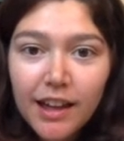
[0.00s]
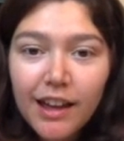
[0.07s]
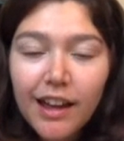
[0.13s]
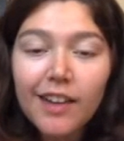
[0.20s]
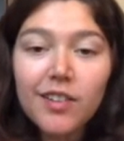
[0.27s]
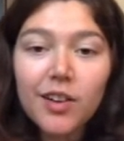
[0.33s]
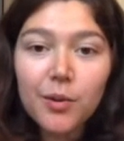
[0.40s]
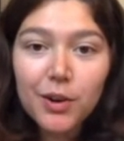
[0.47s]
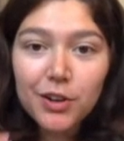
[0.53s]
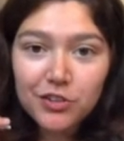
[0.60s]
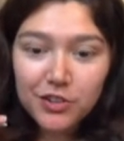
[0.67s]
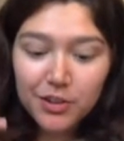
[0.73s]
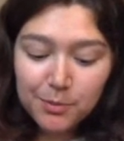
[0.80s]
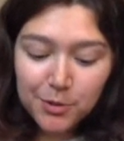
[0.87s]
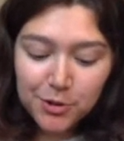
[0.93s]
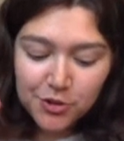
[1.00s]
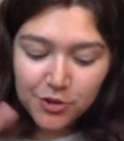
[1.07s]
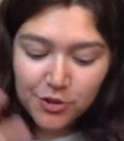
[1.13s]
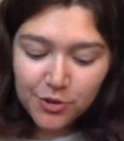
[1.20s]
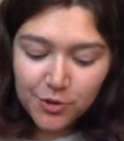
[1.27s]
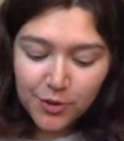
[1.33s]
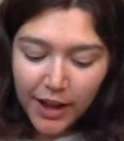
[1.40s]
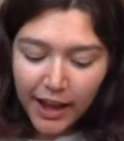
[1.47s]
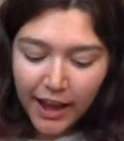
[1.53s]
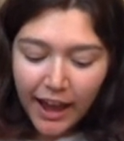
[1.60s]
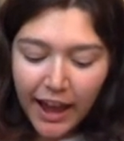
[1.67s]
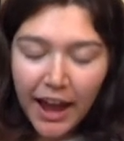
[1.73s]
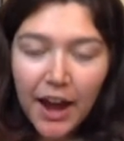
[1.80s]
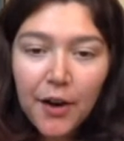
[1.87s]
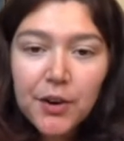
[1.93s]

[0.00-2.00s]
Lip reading: And then question number 2, how